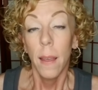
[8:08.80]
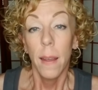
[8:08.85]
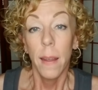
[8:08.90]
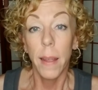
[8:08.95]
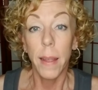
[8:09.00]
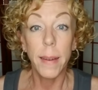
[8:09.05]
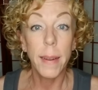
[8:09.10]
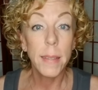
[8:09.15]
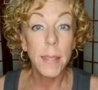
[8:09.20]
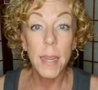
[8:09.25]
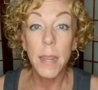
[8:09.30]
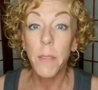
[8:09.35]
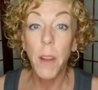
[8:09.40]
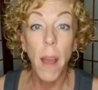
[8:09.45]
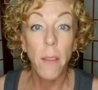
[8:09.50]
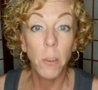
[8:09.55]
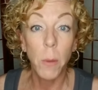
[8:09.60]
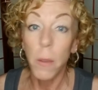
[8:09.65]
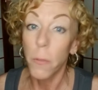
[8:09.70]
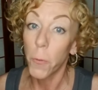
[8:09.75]
it doesn't even
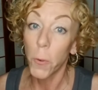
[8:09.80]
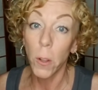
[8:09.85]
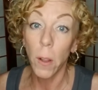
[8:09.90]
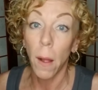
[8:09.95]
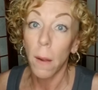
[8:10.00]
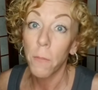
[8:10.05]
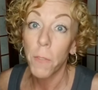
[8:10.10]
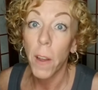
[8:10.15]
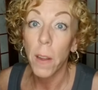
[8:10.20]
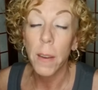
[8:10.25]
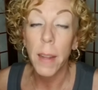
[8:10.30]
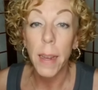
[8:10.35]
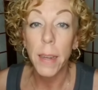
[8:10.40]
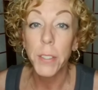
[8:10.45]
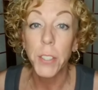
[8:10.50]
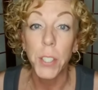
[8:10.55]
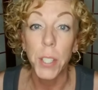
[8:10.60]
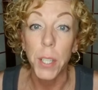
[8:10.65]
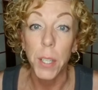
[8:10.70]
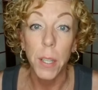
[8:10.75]
have to be full-on
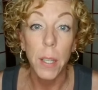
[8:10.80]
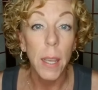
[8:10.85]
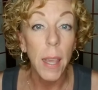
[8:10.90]
foundation.